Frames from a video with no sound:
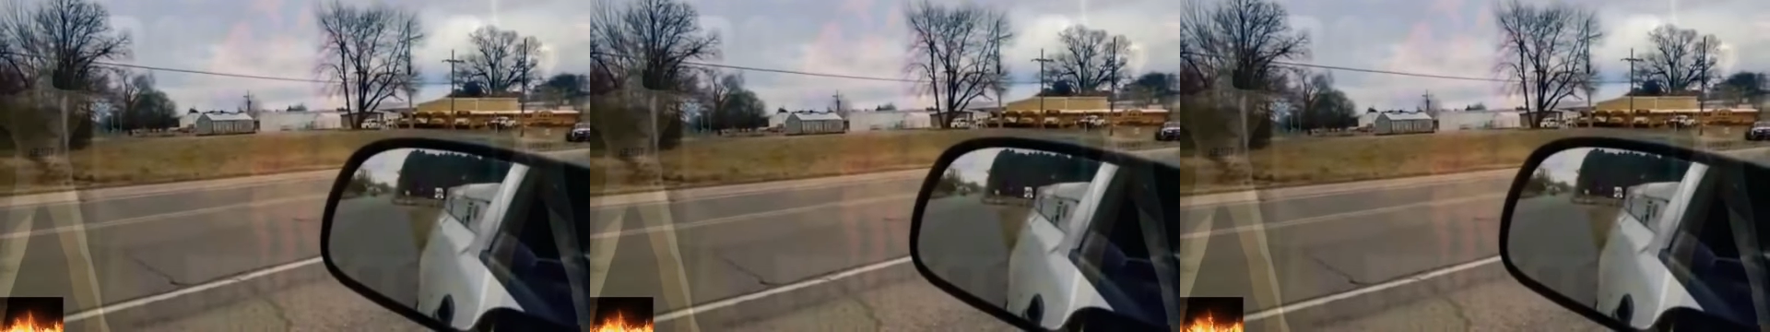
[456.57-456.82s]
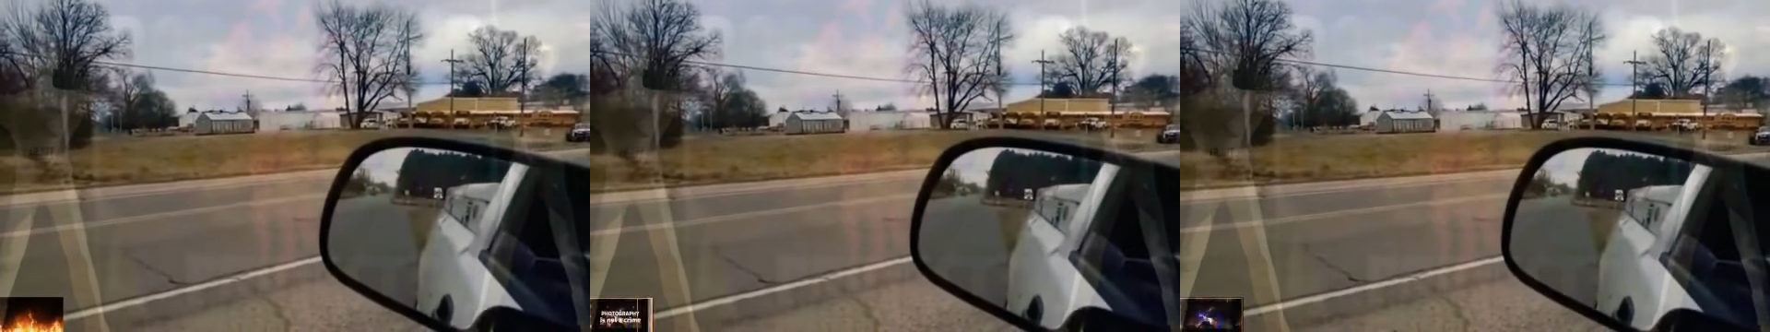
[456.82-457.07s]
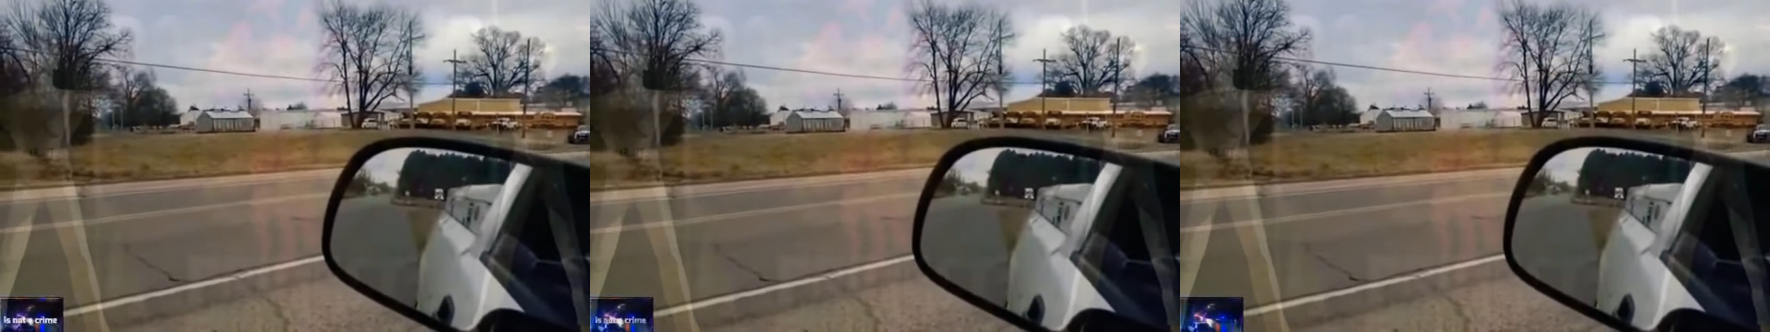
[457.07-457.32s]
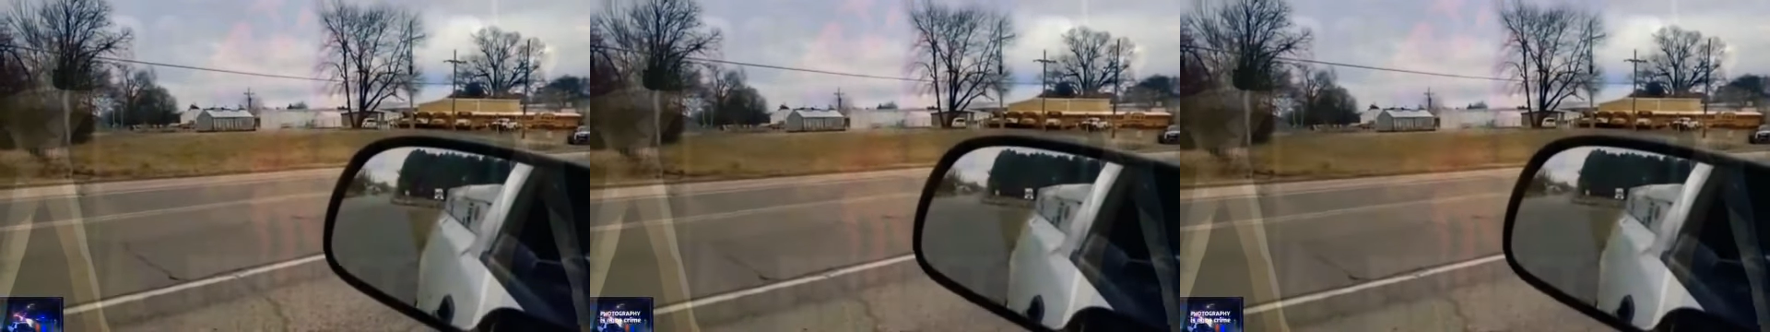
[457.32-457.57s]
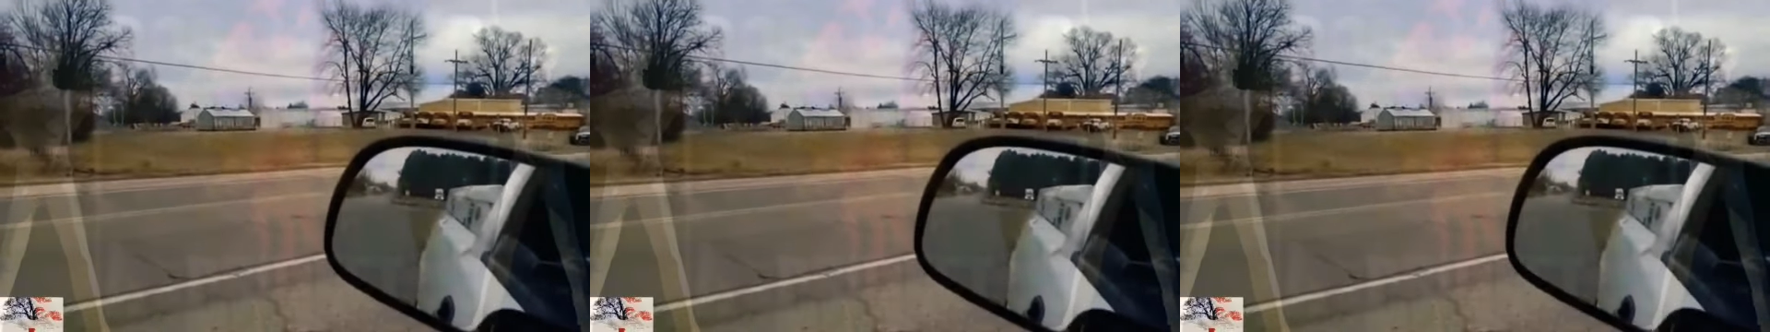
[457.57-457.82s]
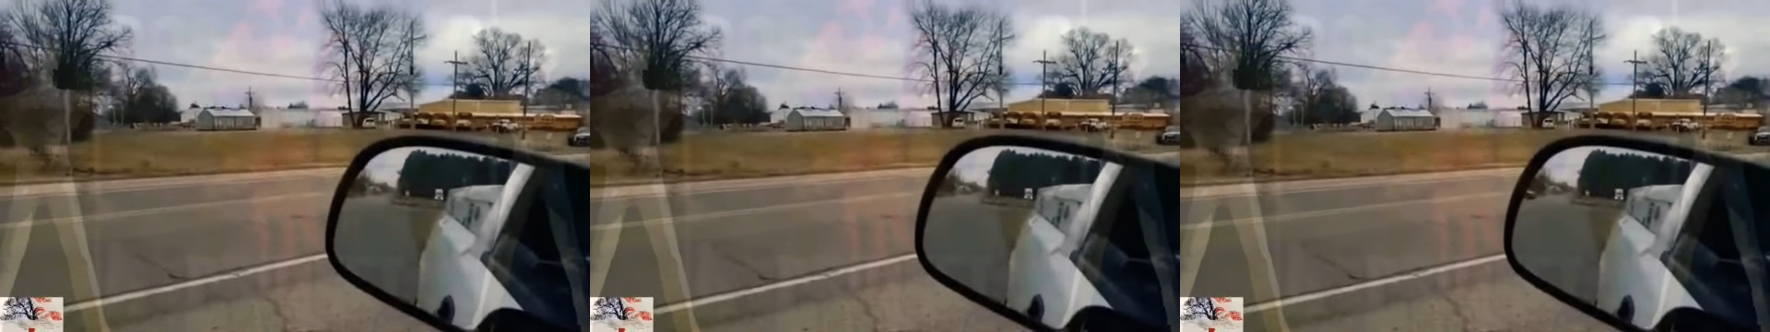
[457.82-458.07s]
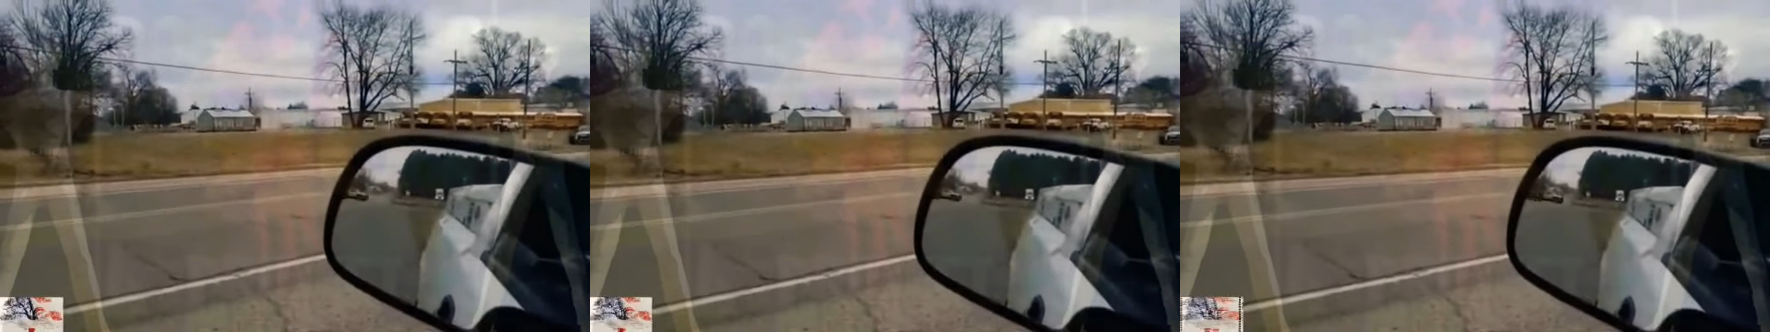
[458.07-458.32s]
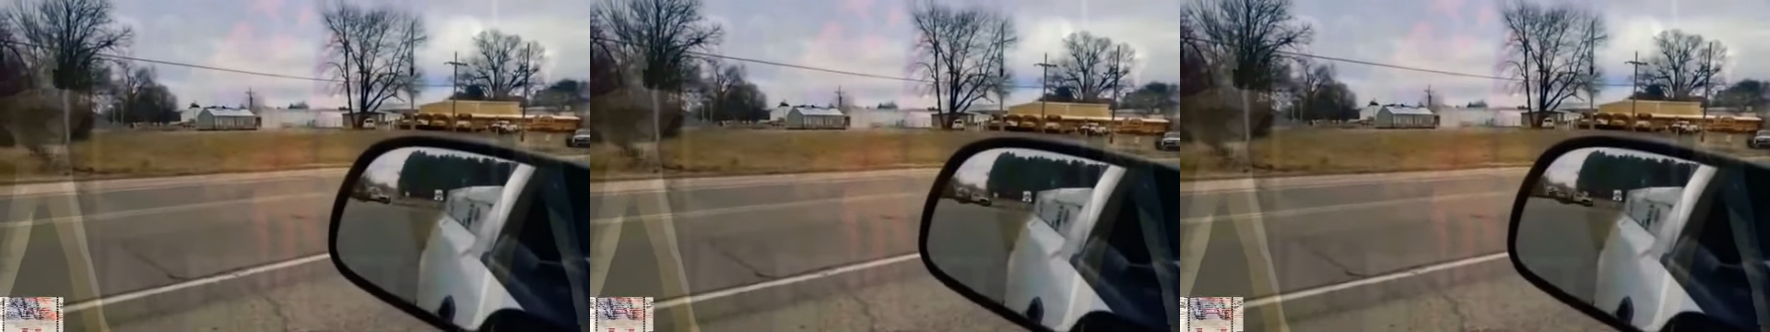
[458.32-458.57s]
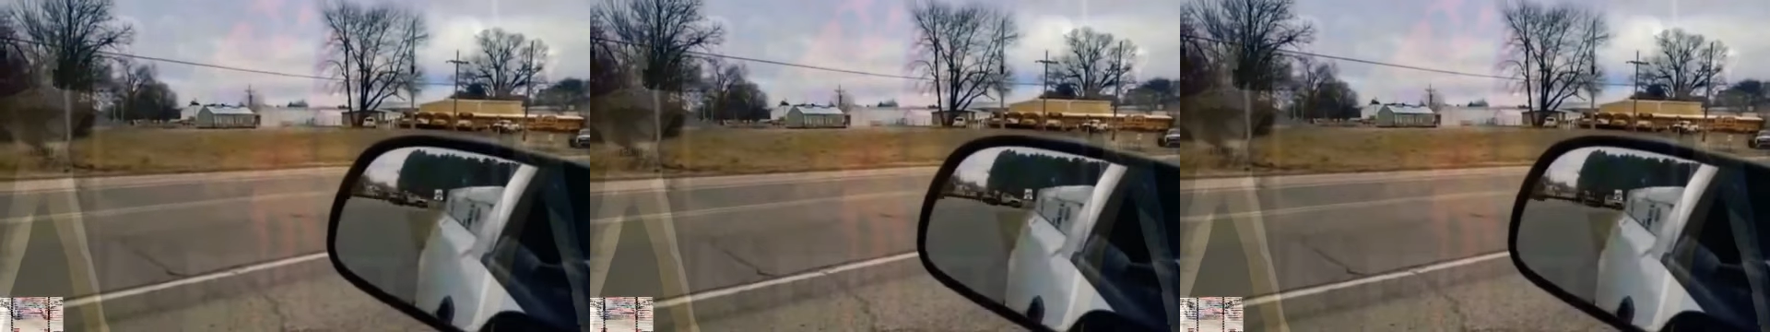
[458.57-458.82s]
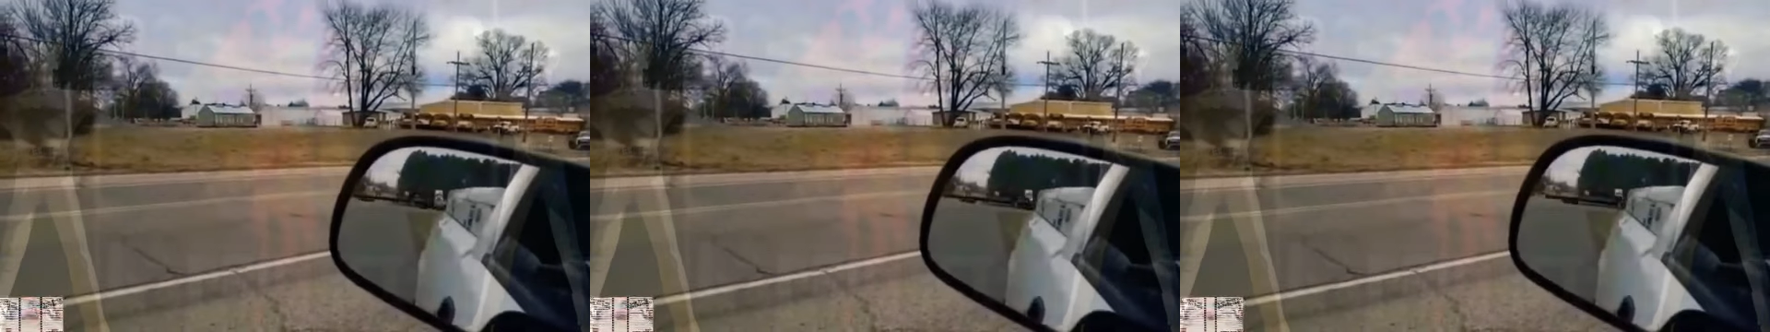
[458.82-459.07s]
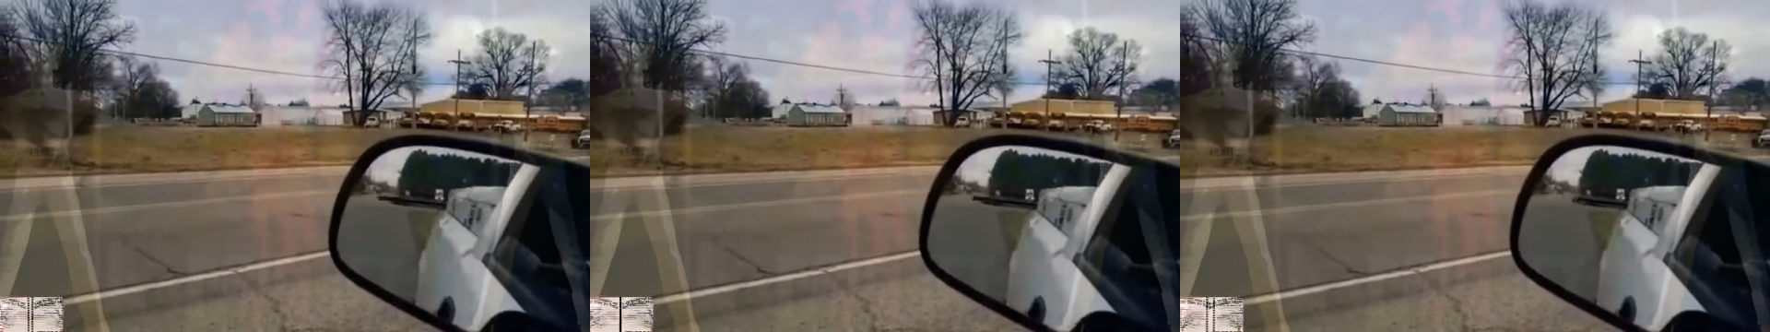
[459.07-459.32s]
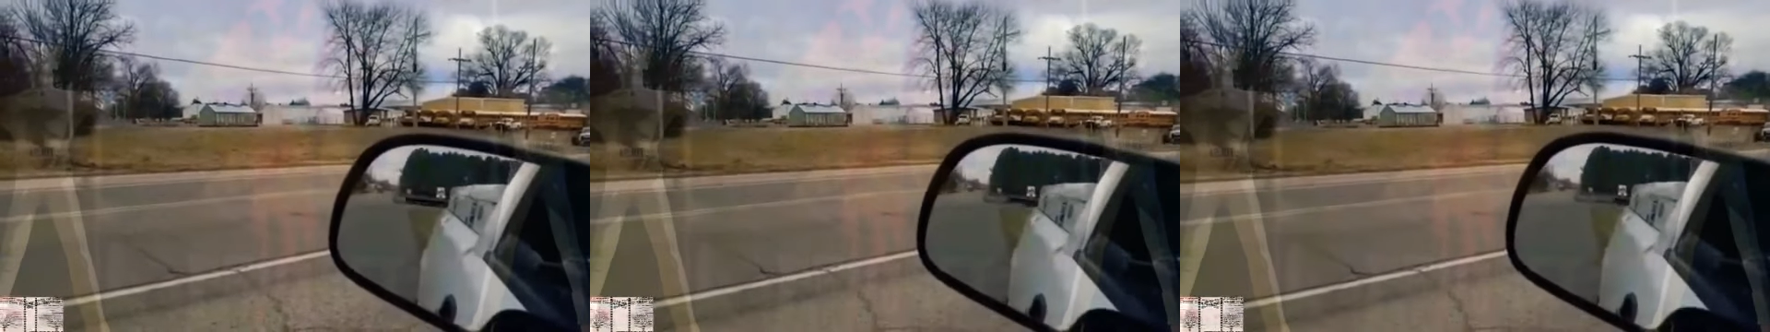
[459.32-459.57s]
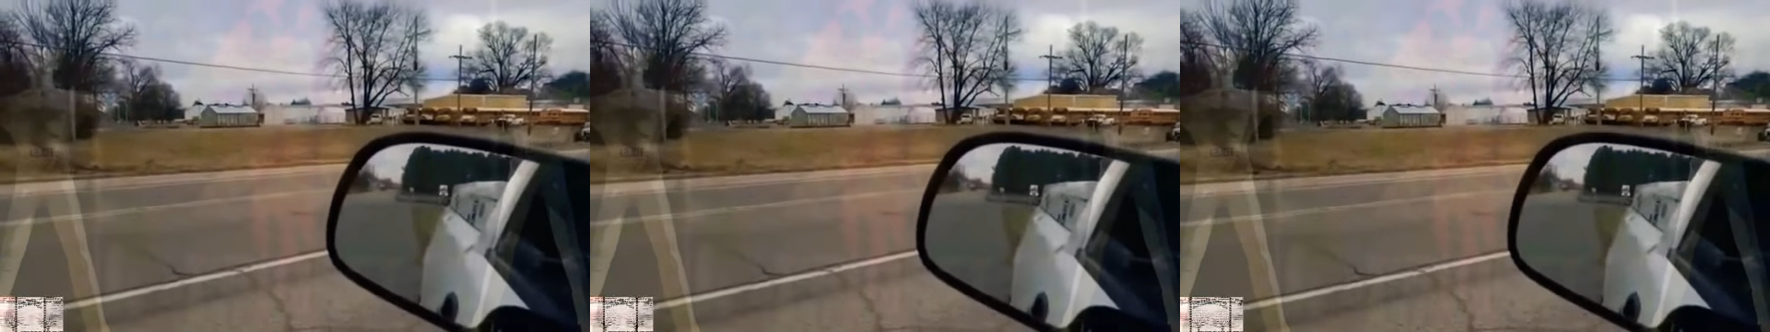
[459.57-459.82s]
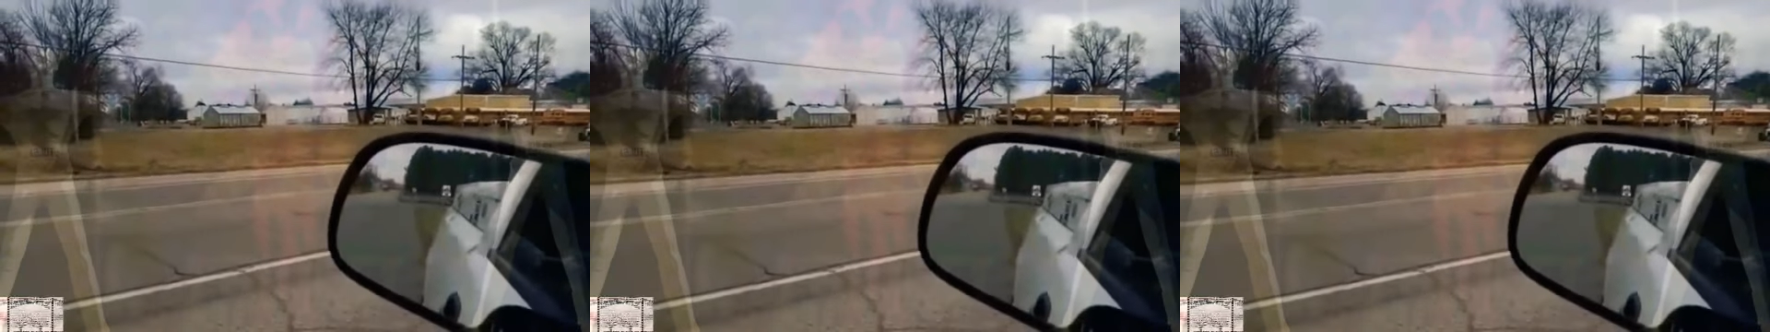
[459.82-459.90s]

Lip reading: (no speaker visible)